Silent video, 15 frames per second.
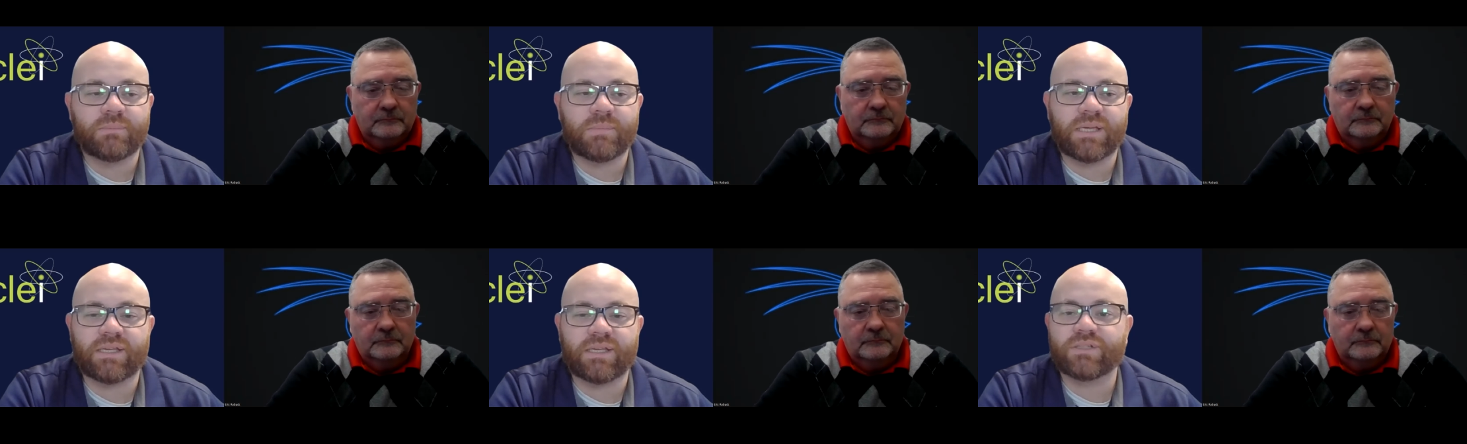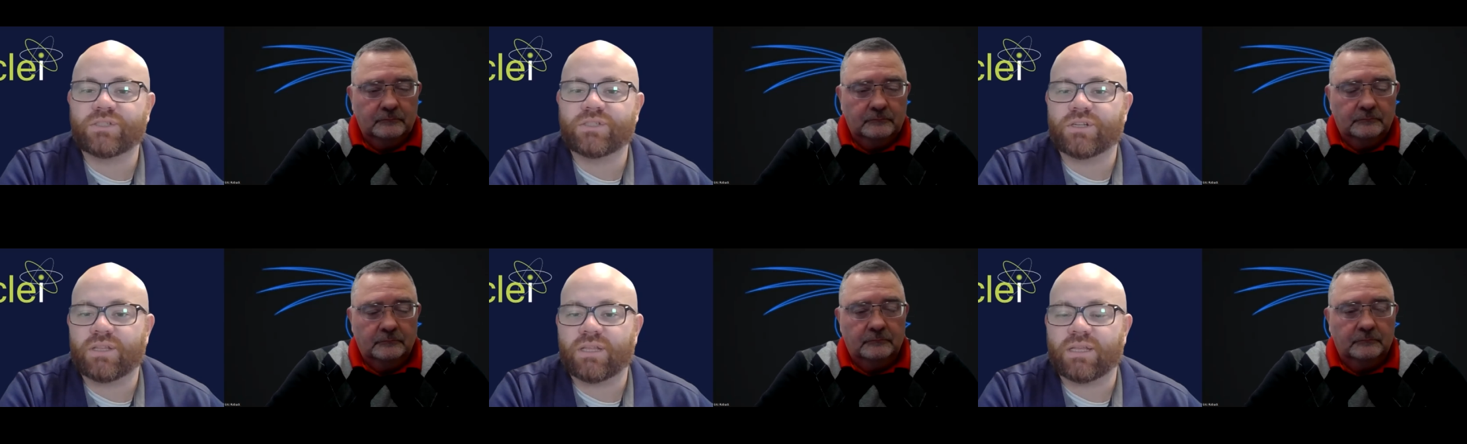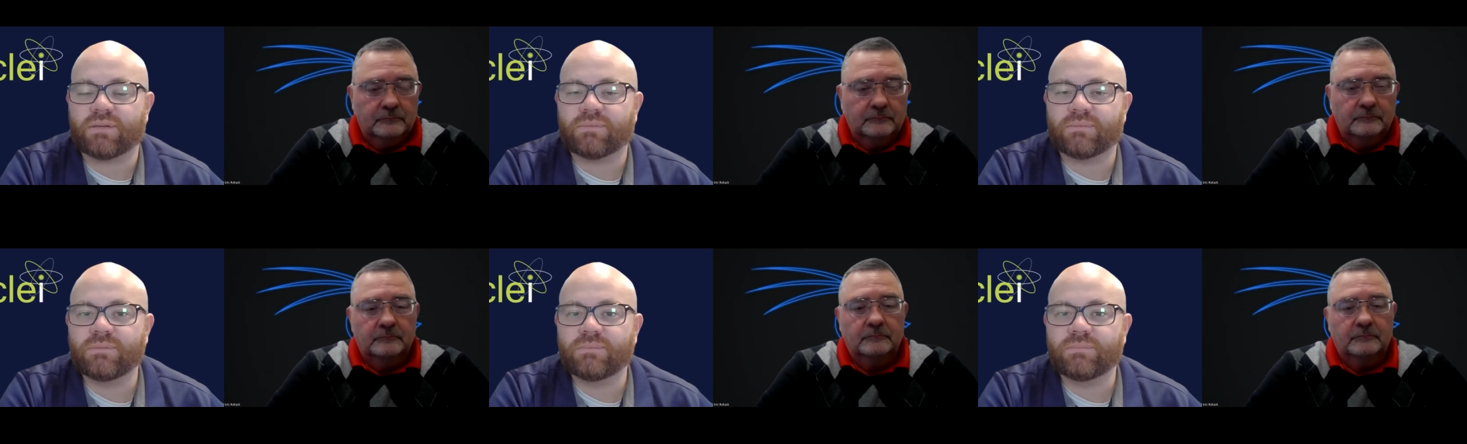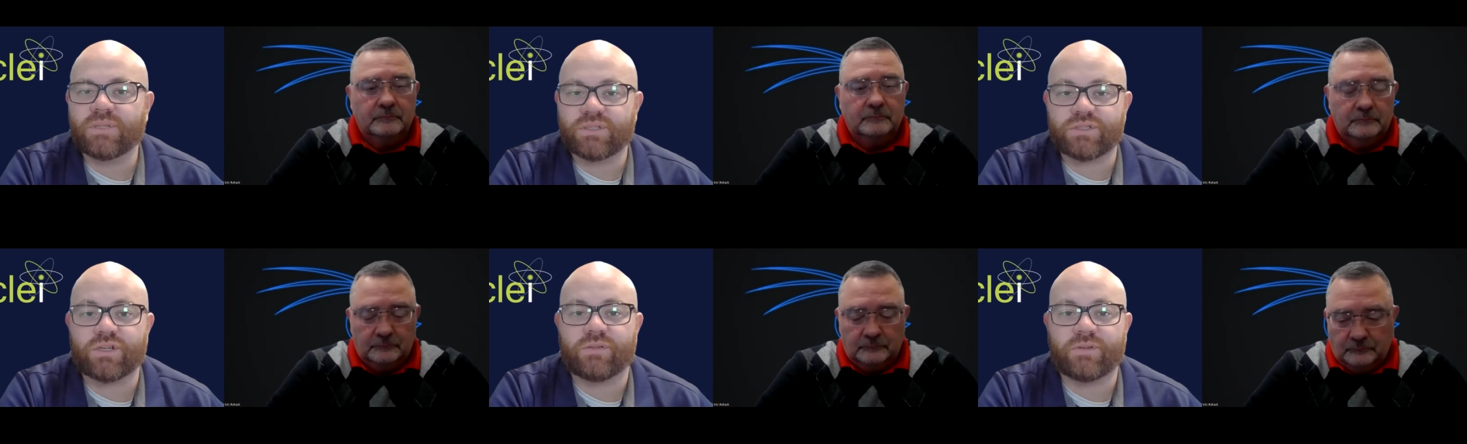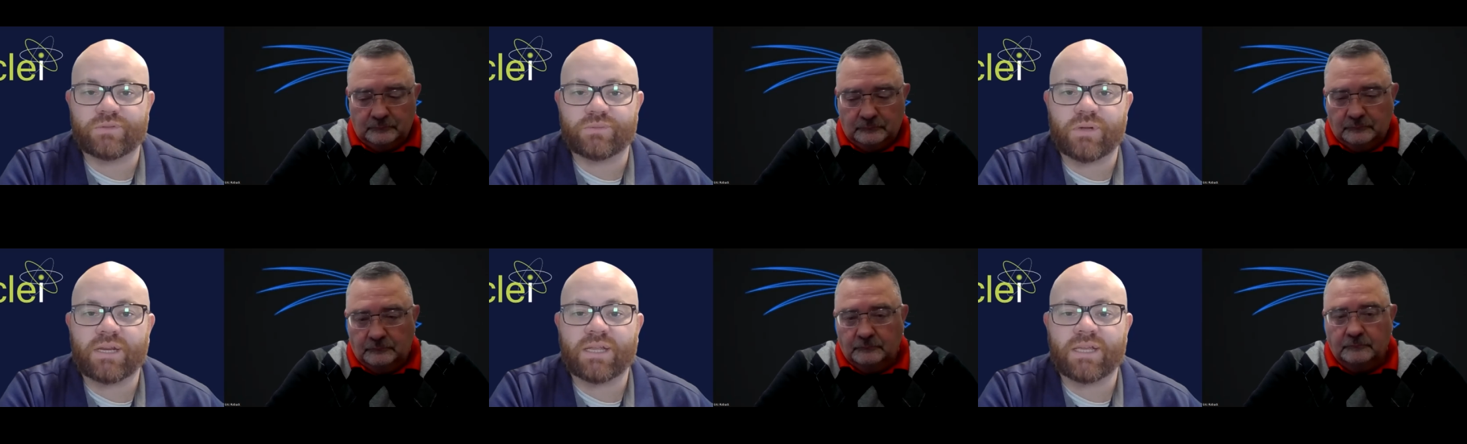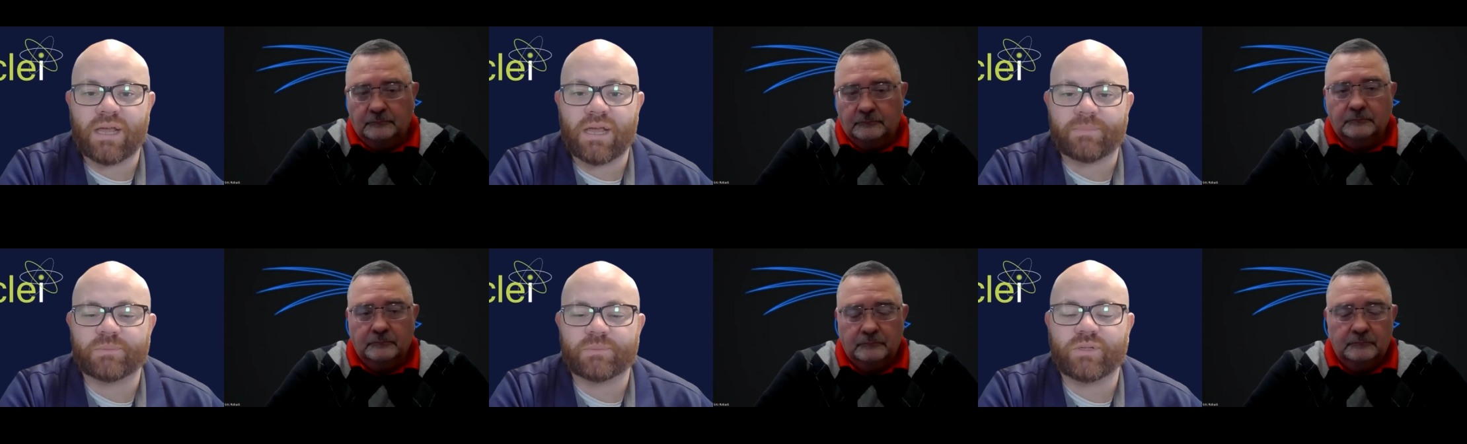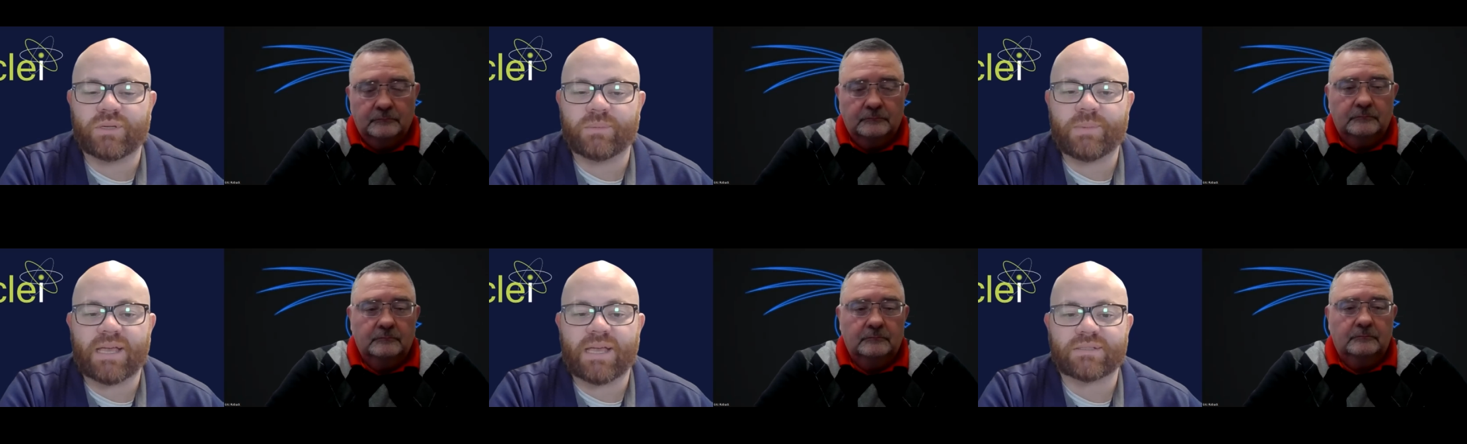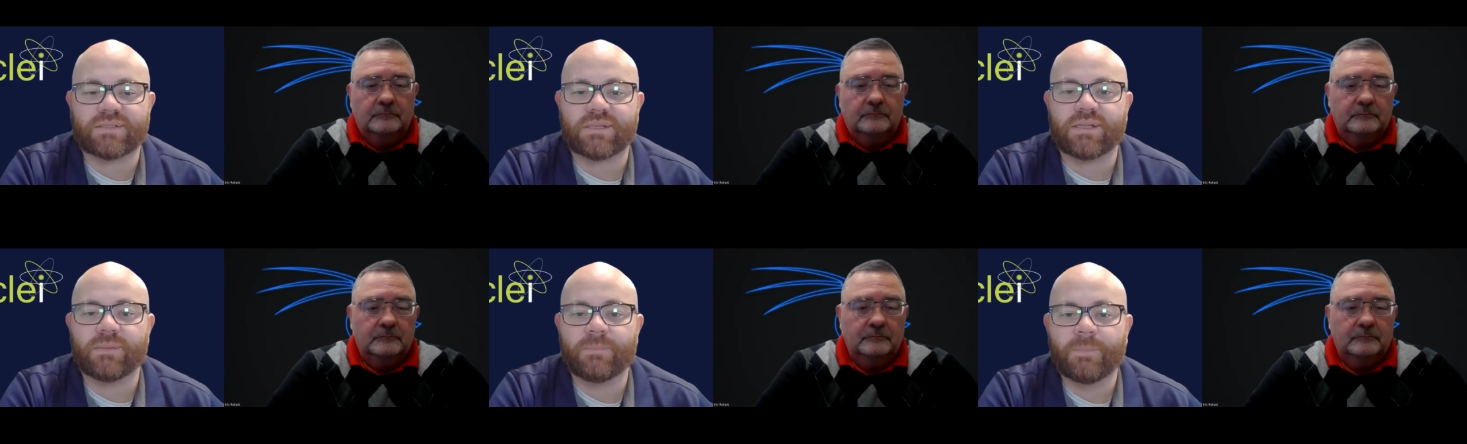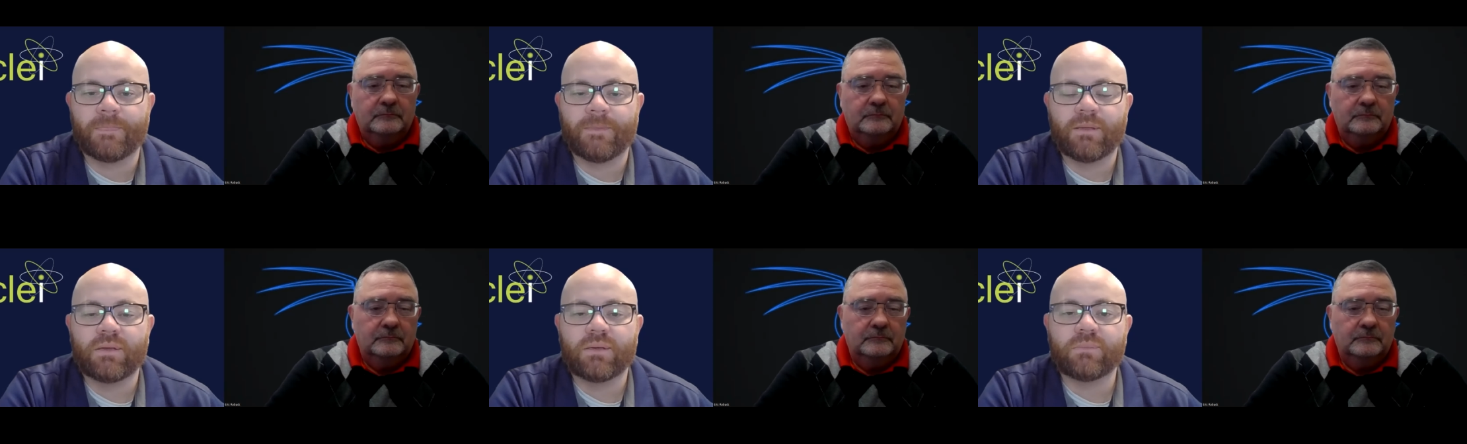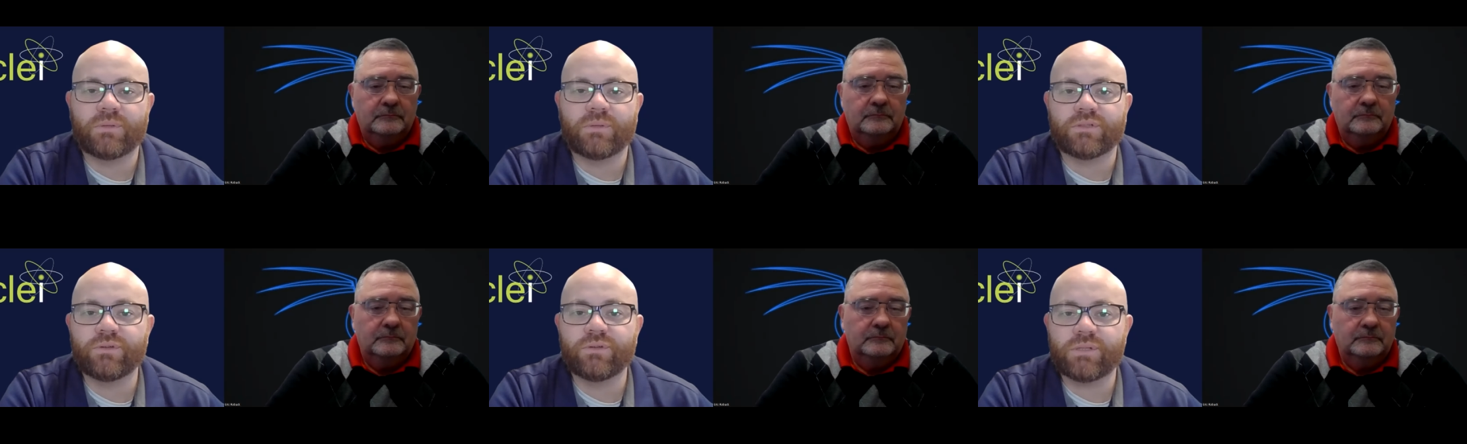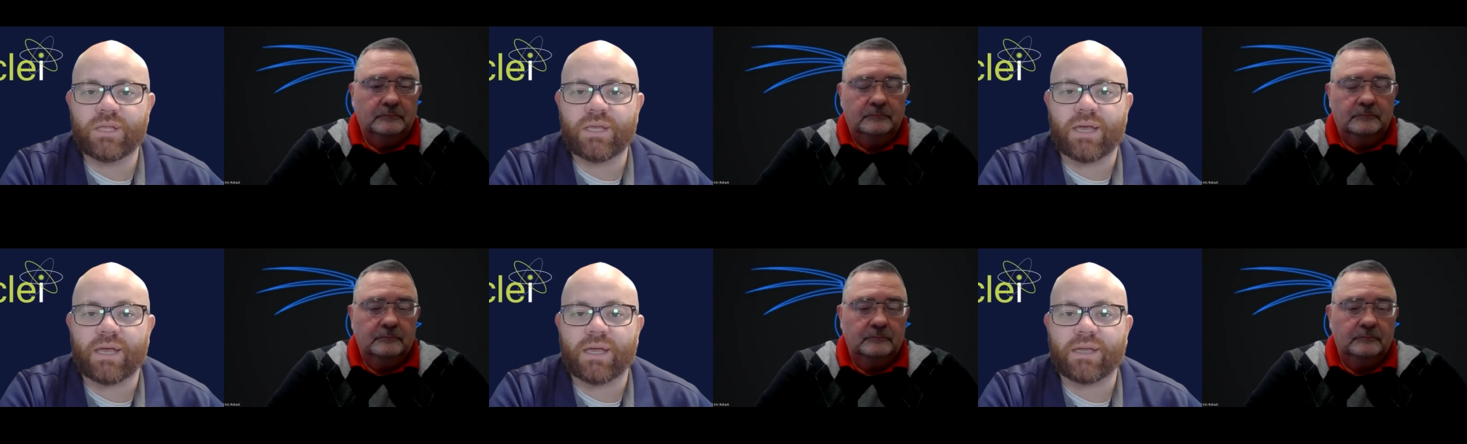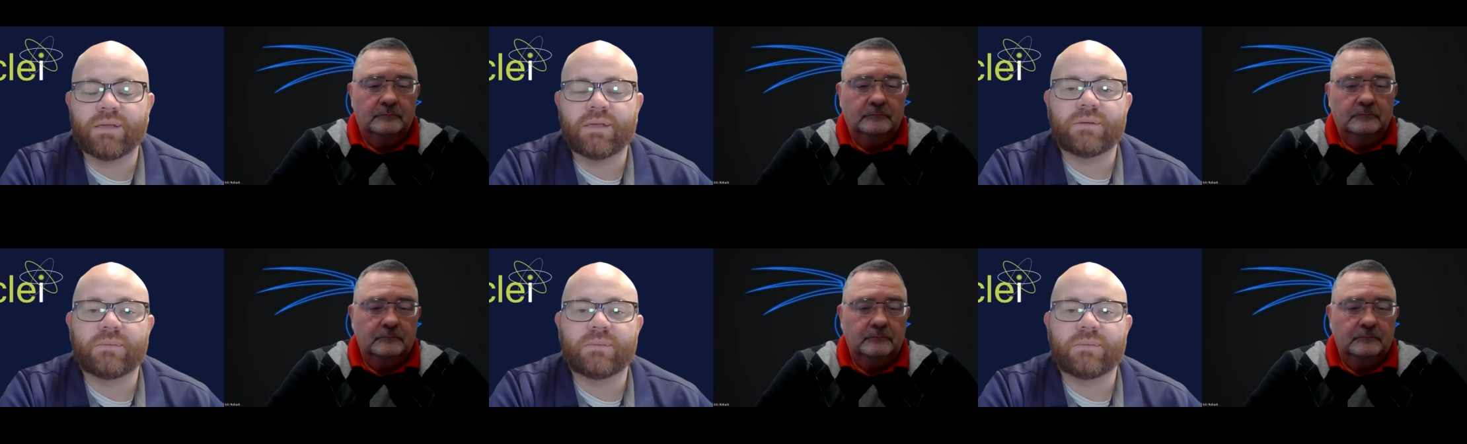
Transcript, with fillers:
Speaker 1: making sure that the server's running at optimal capacity. With Nuclei,